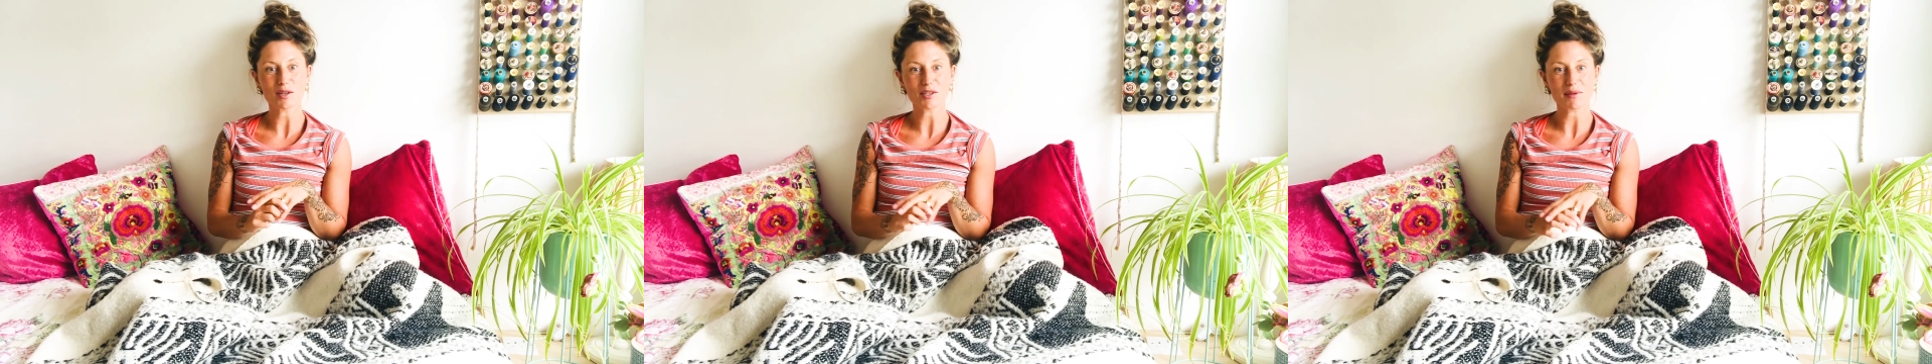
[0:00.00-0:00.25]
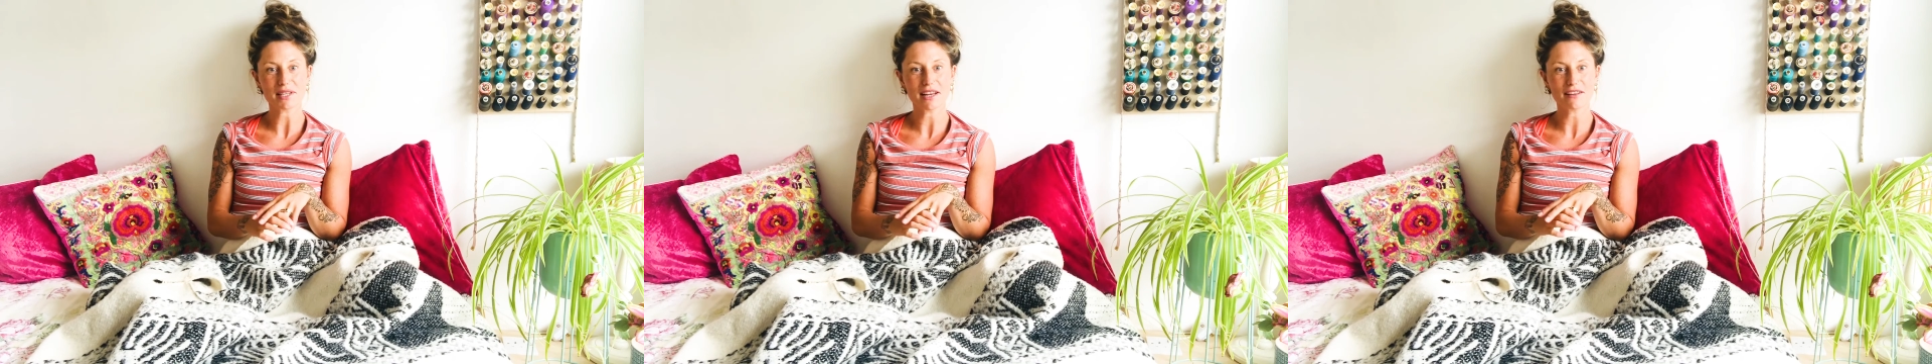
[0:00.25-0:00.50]
ask
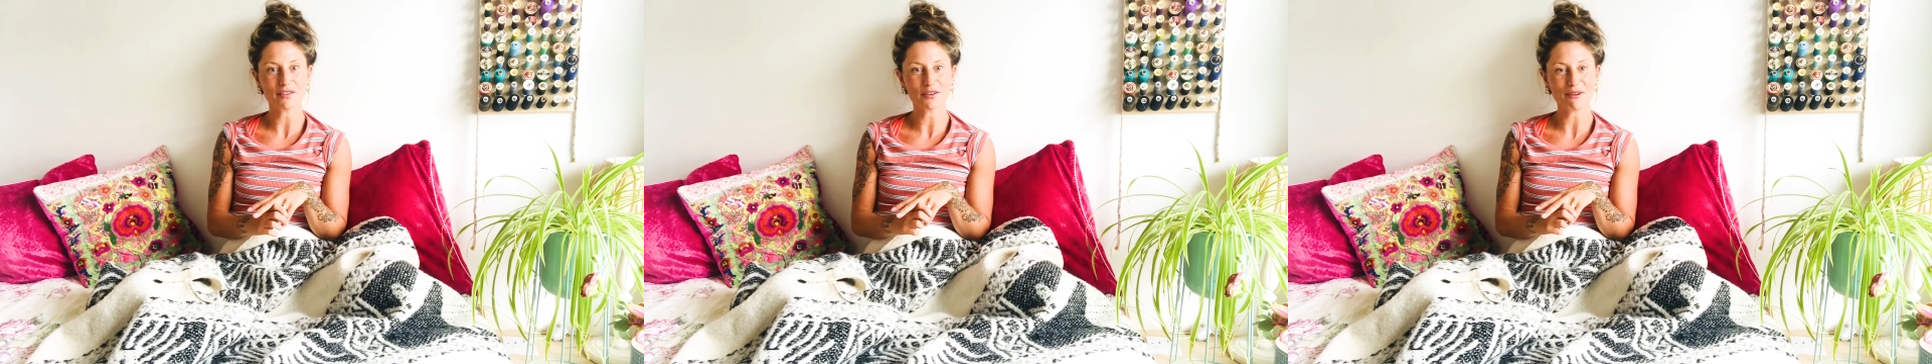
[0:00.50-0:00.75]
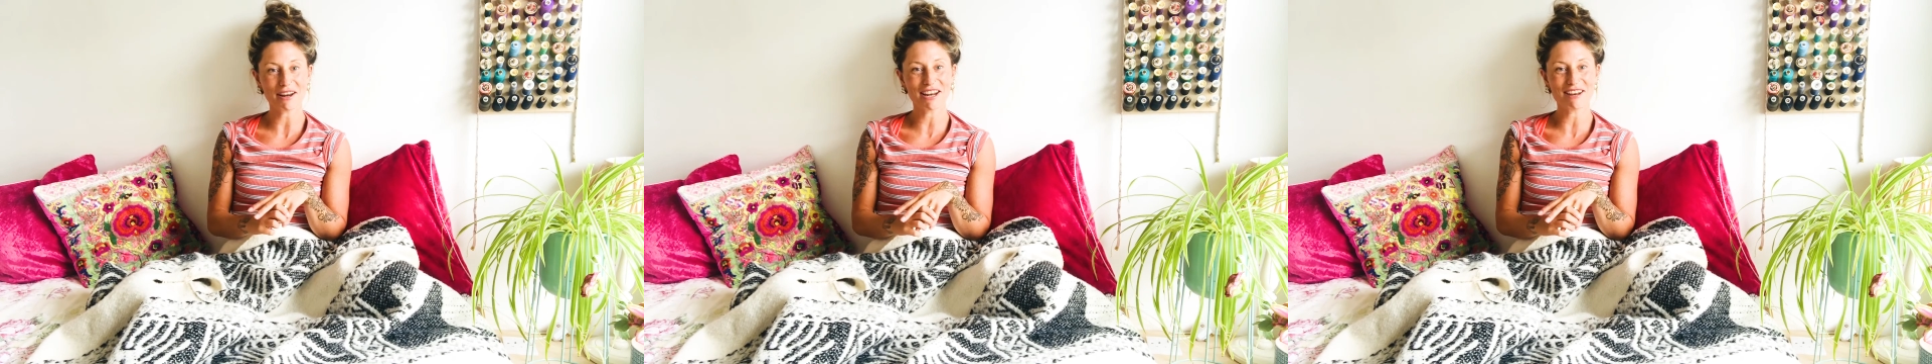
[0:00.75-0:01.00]
myself on a
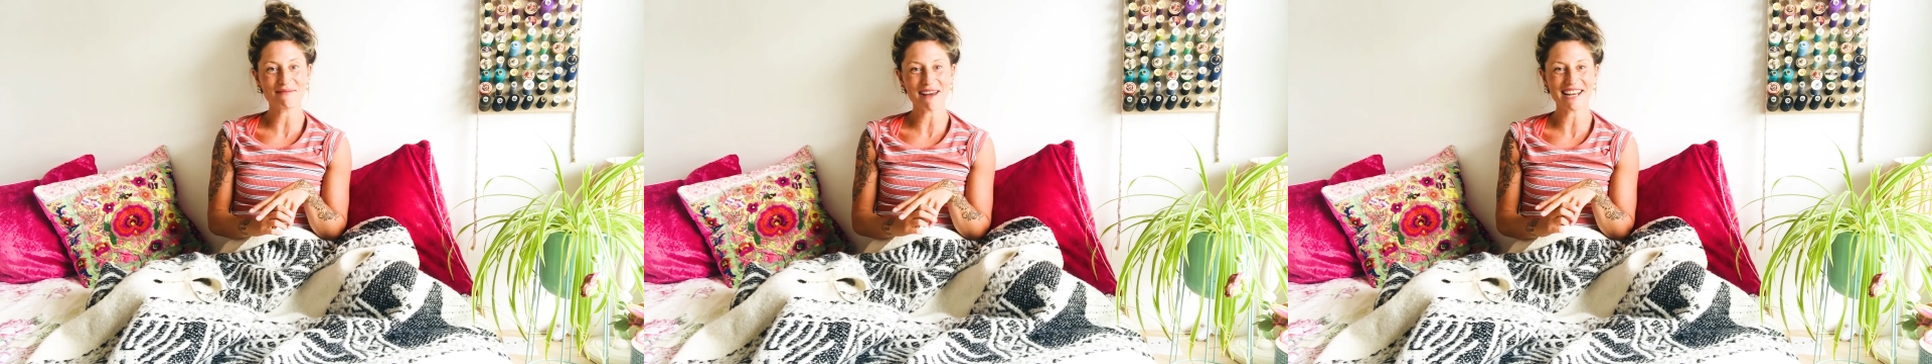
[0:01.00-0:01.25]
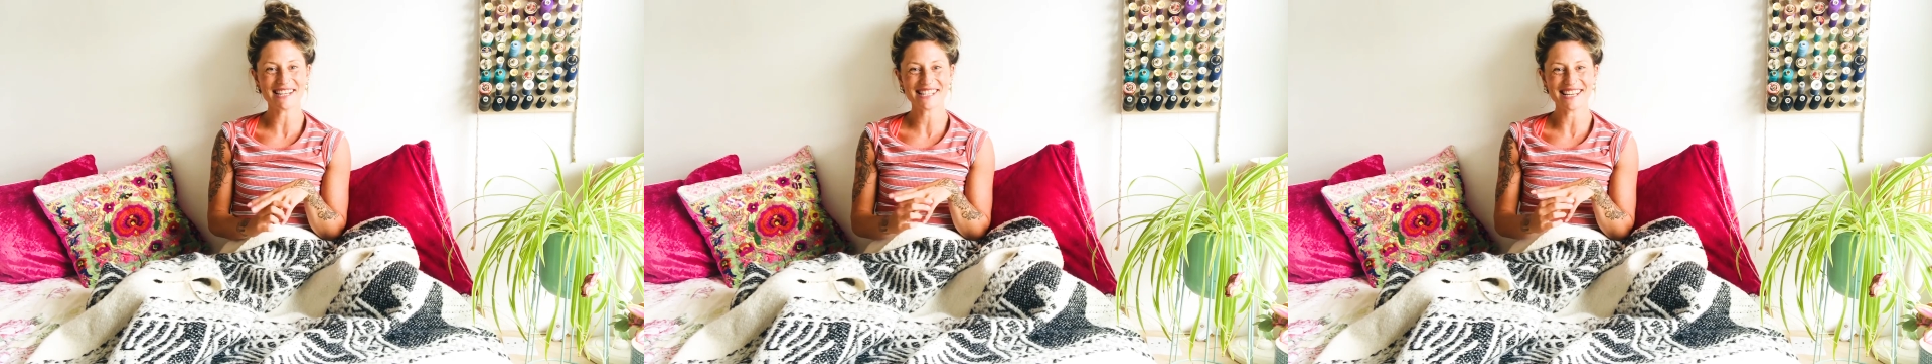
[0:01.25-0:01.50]
regular
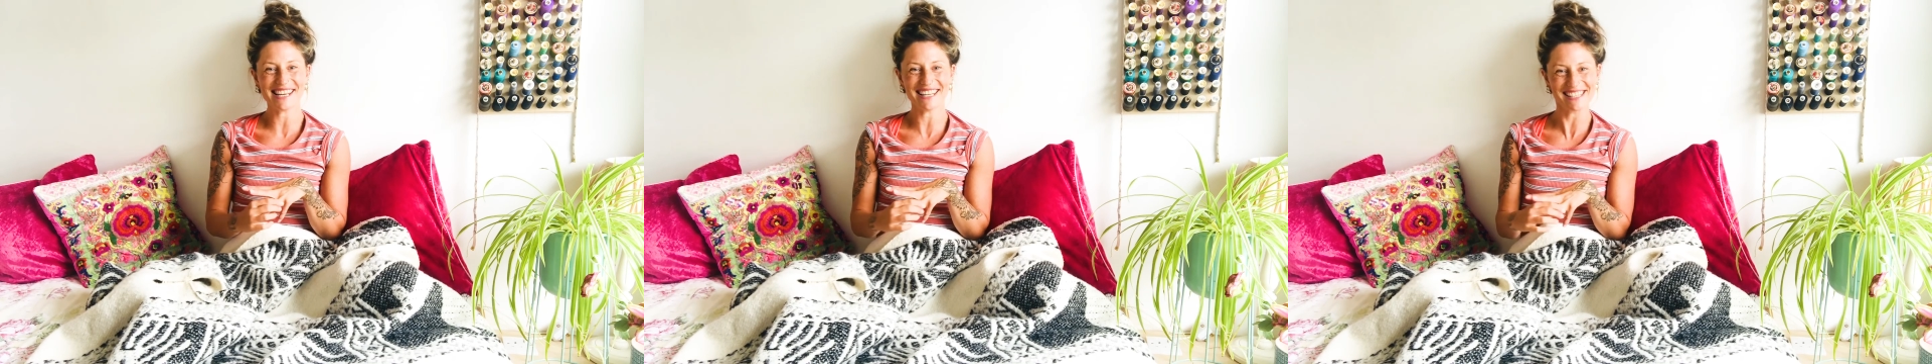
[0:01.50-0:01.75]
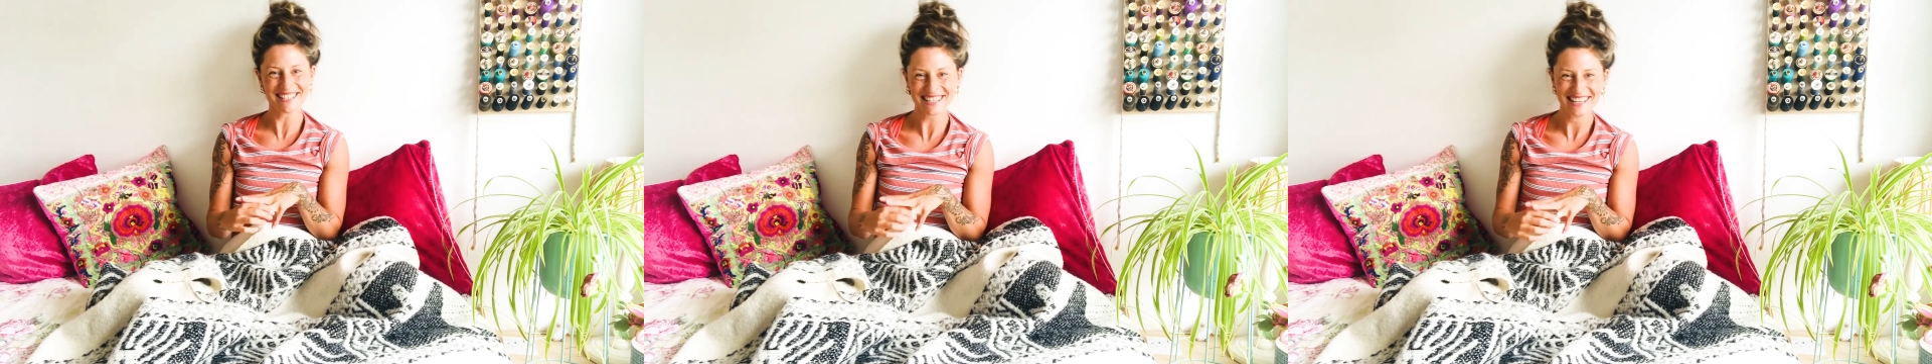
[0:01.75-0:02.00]

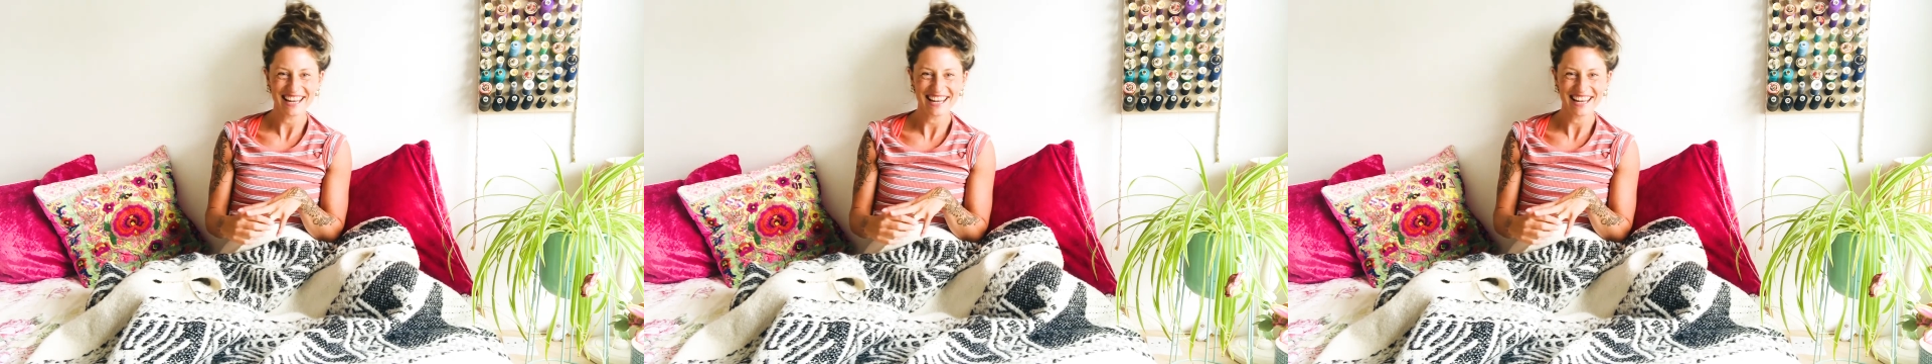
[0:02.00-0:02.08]
basis.